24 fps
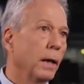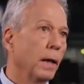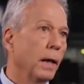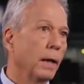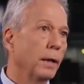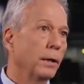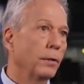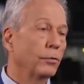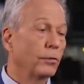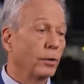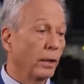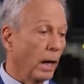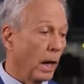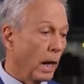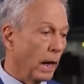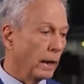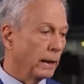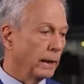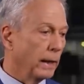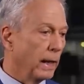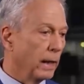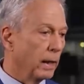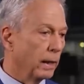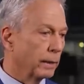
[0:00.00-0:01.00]
And he said,
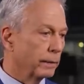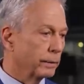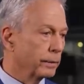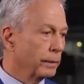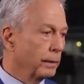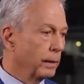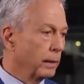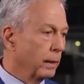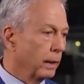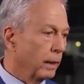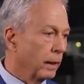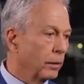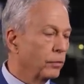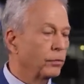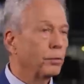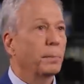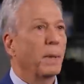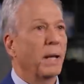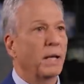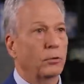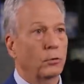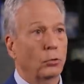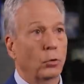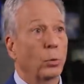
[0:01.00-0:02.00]
I can't
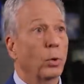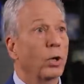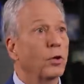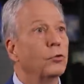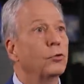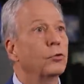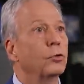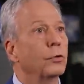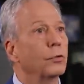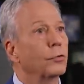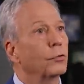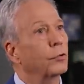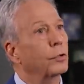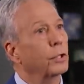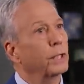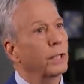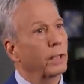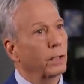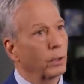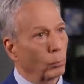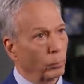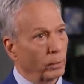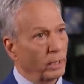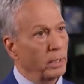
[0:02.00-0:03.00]
expect Christians to
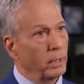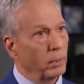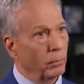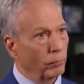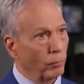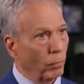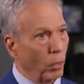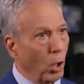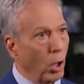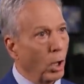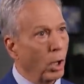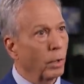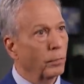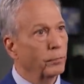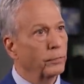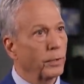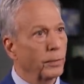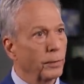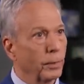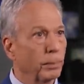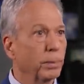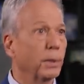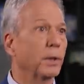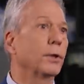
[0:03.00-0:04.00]
get involved
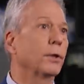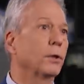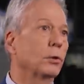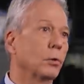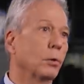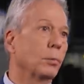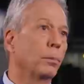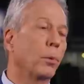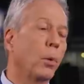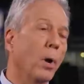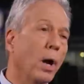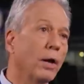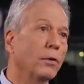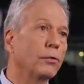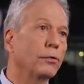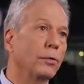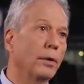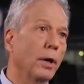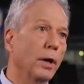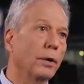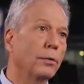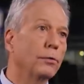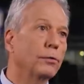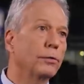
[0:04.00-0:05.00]
in the political
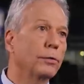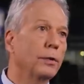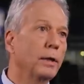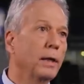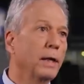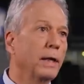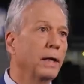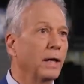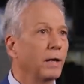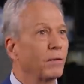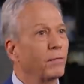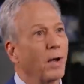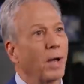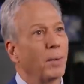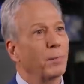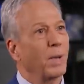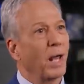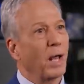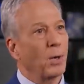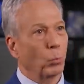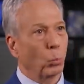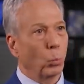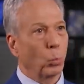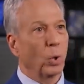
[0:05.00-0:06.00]
process if I'm
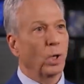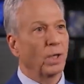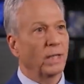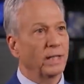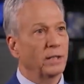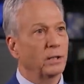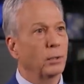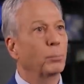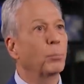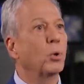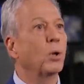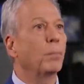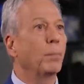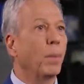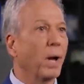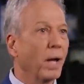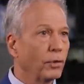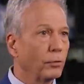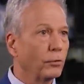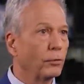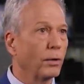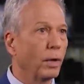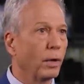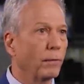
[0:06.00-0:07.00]
not willing to put
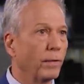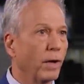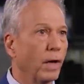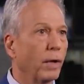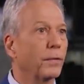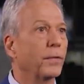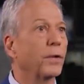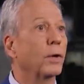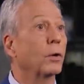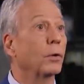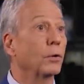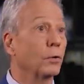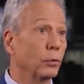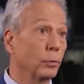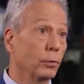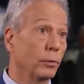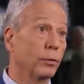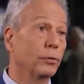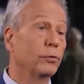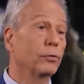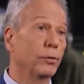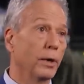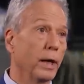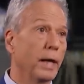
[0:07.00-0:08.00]
myself out there and do
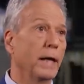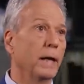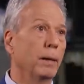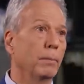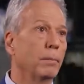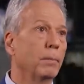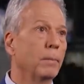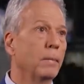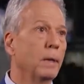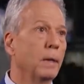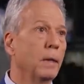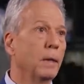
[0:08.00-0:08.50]
the same.